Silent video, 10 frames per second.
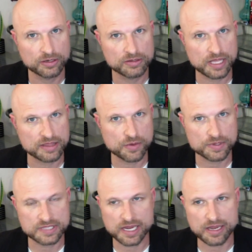that there
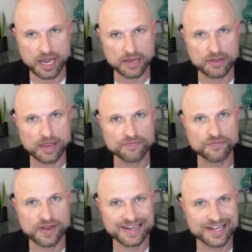was a, a, a
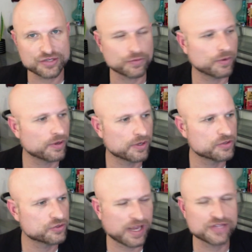financial
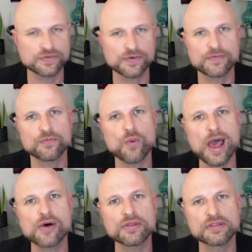transfer of
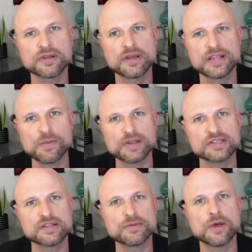wealth. They went
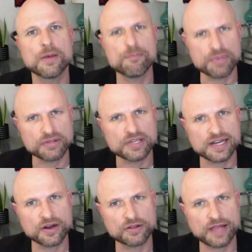to the
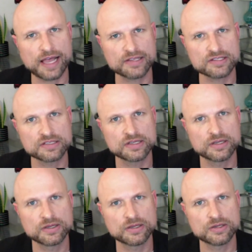billionaire class
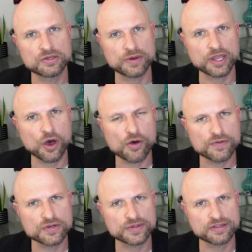during
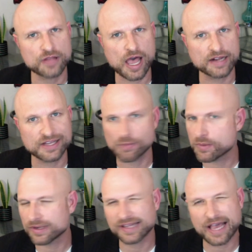COVID, during the lockdown, we
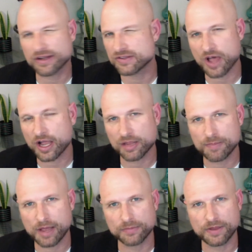weren't allowed to talk
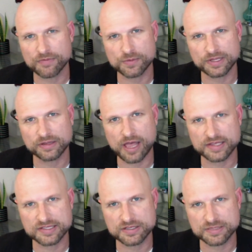about everyone that
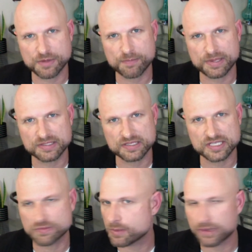lost their small
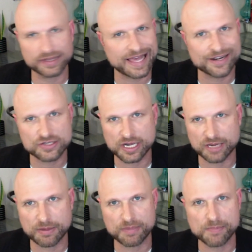businesses. We weren't allowed to
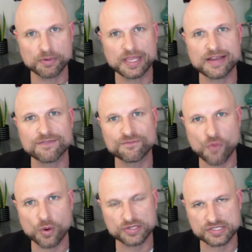talk about people getting
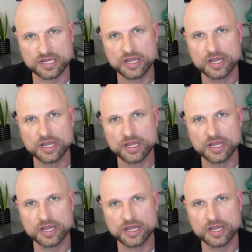forced